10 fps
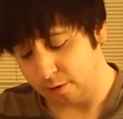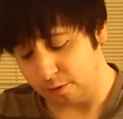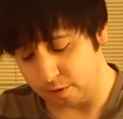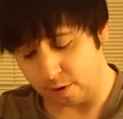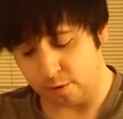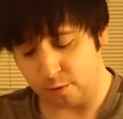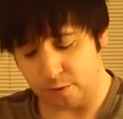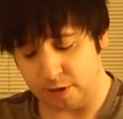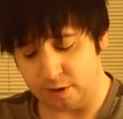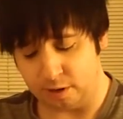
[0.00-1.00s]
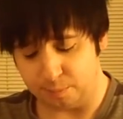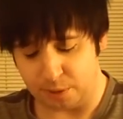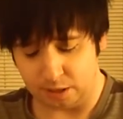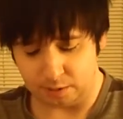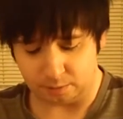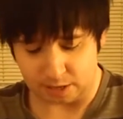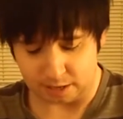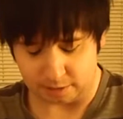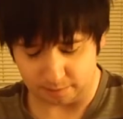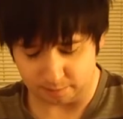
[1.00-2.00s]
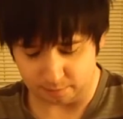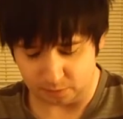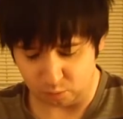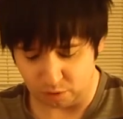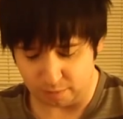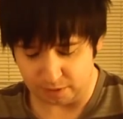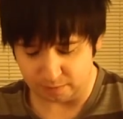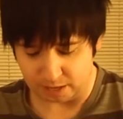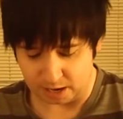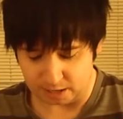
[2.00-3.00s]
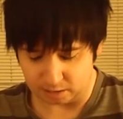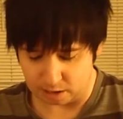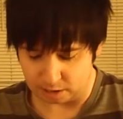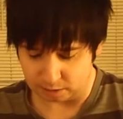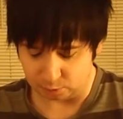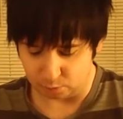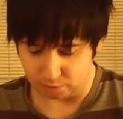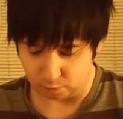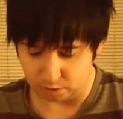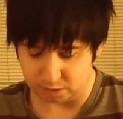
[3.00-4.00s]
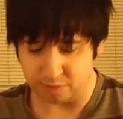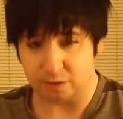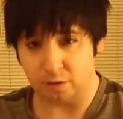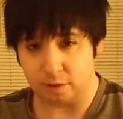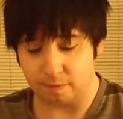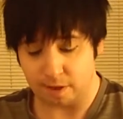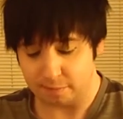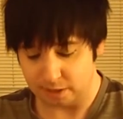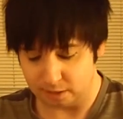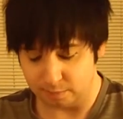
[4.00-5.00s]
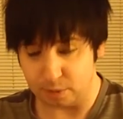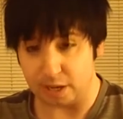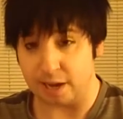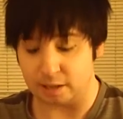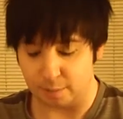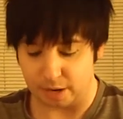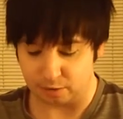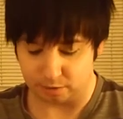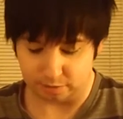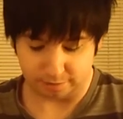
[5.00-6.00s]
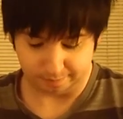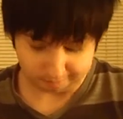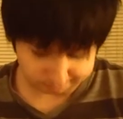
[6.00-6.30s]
So, it ended up being that women that I liked were ones that look feminine but act masculine.